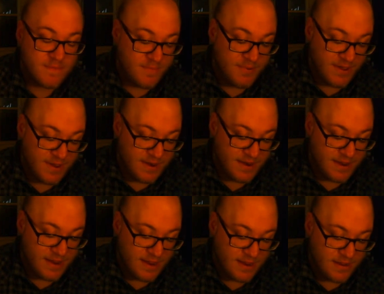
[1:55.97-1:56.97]
but
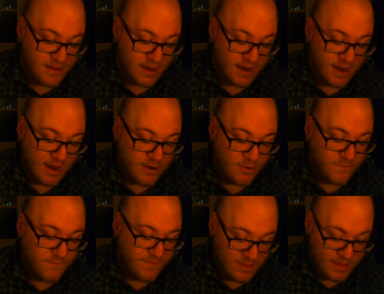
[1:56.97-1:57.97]
I, I don't
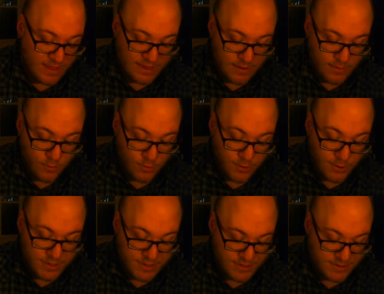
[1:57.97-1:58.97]
feel like it
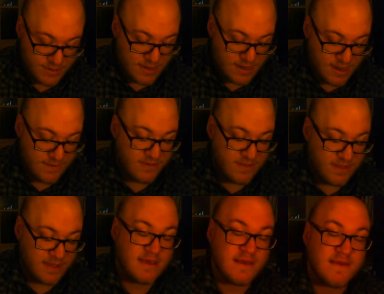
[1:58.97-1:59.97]
worked. I feel like
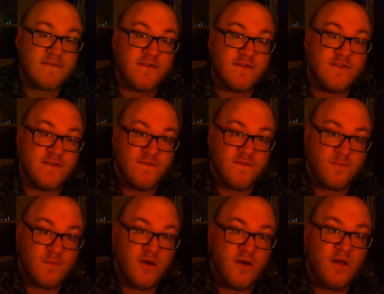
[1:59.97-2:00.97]
things are too
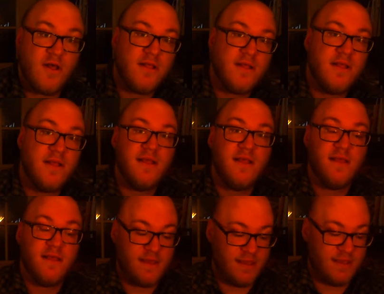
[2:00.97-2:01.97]
small,
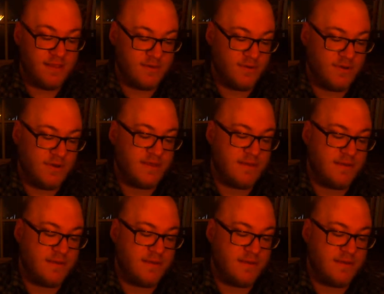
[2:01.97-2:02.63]
and so it doesn't